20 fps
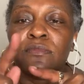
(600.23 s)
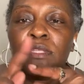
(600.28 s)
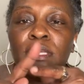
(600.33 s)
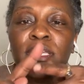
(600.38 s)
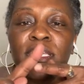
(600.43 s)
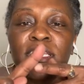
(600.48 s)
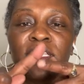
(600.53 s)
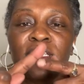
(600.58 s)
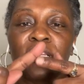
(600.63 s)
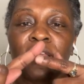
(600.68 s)

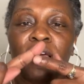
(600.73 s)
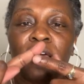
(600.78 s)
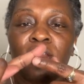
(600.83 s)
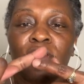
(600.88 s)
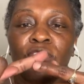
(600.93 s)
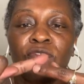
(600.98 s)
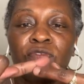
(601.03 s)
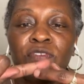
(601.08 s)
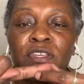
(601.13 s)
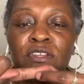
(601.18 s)
Each line on
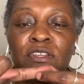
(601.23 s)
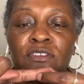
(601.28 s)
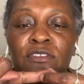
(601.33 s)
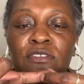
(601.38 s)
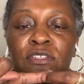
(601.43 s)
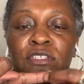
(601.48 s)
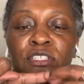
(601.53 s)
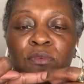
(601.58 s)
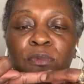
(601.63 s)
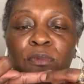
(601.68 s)
your finger
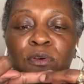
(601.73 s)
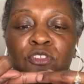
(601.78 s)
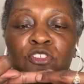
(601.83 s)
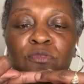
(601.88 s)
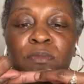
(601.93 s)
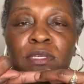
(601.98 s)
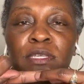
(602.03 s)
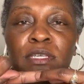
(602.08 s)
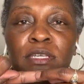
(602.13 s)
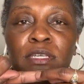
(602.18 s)
is supposed to
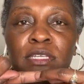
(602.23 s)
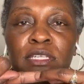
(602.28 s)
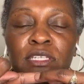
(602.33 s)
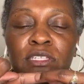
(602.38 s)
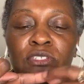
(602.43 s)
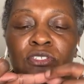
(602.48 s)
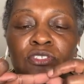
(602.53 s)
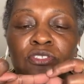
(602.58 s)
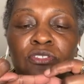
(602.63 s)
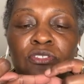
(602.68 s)
be an
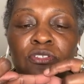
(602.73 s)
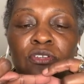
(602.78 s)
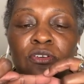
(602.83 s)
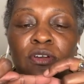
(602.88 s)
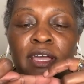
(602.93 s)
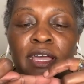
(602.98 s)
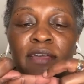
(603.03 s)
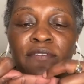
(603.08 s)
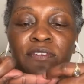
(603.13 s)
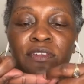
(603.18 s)
inch, so
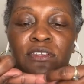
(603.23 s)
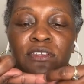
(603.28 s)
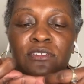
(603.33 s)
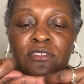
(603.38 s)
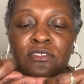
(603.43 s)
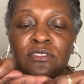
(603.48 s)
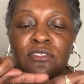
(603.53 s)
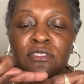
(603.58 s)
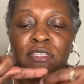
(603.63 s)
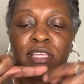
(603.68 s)
half an inch is
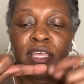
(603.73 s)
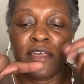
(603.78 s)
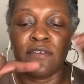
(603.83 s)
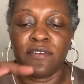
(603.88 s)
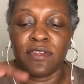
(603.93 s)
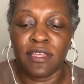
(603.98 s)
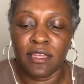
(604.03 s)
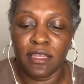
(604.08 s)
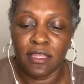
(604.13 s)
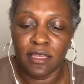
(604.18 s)
just half of
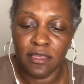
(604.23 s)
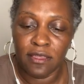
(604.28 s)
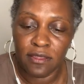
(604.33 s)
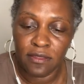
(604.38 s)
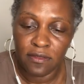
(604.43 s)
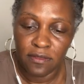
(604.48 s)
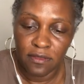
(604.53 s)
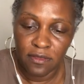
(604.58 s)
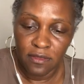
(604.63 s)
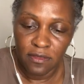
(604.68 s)
that line.
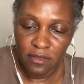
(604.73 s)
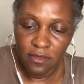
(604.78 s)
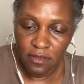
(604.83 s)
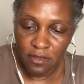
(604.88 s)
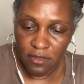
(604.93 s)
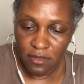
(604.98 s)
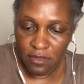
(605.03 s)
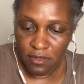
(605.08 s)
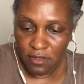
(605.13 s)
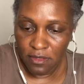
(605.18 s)

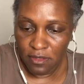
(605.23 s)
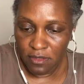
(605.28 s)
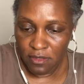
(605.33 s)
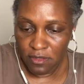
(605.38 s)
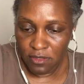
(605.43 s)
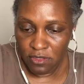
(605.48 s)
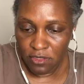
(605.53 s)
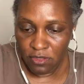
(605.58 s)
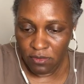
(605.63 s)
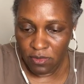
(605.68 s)

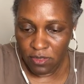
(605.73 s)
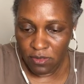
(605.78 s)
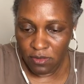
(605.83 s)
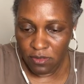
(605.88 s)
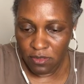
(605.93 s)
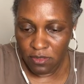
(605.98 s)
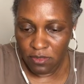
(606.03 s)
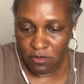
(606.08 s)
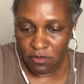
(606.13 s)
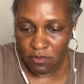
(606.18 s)
So I
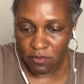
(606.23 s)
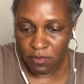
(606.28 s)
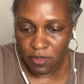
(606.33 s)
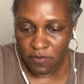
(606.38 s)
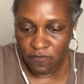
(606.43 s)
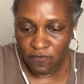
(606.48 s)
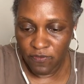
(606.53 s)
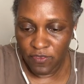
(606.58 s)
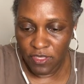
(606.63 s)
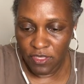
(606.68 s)
do with my
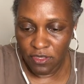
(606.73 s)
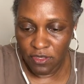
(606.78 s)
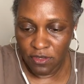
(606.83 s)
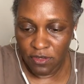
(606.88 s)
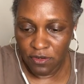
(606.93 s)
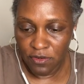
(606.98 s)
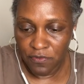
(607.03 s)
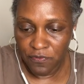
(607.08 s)
finger.